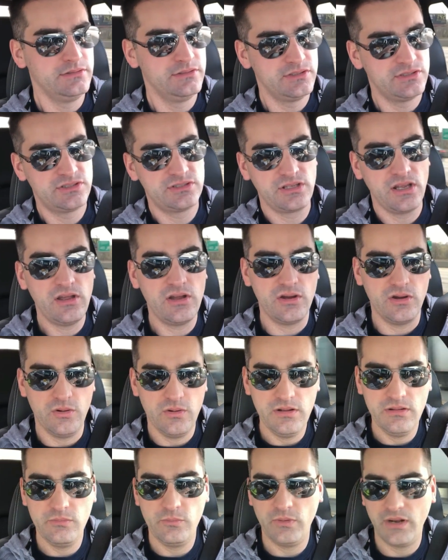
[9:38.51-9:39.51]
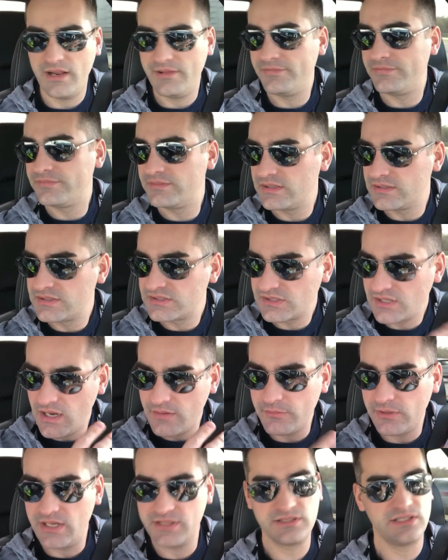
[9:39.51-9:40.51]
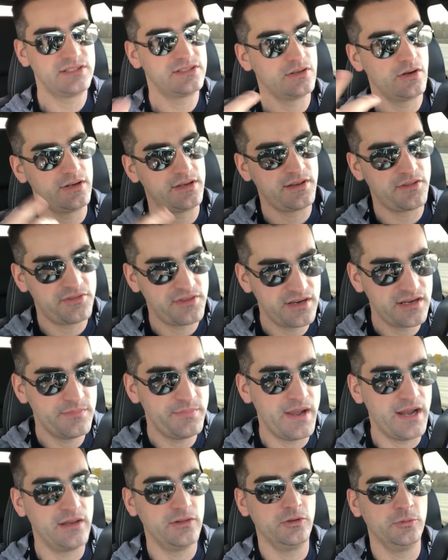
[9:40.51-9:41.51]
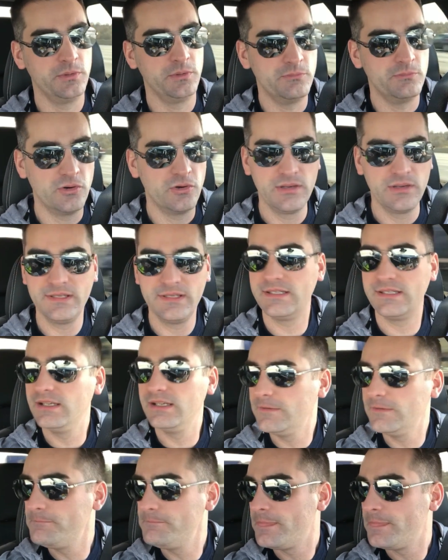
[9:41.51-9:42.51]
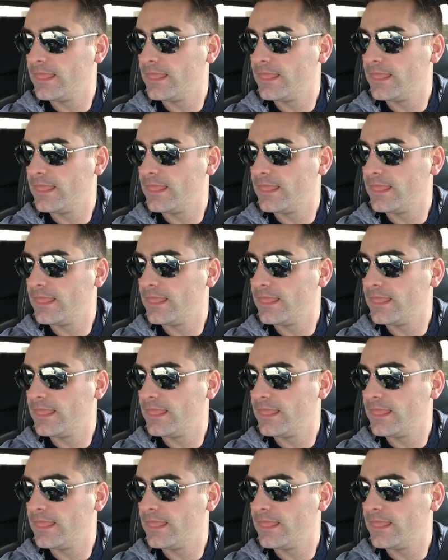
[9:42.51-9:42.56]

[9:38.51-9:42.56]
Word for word: So what I've discovered as I started to think about it a little bit more, I'm like, you know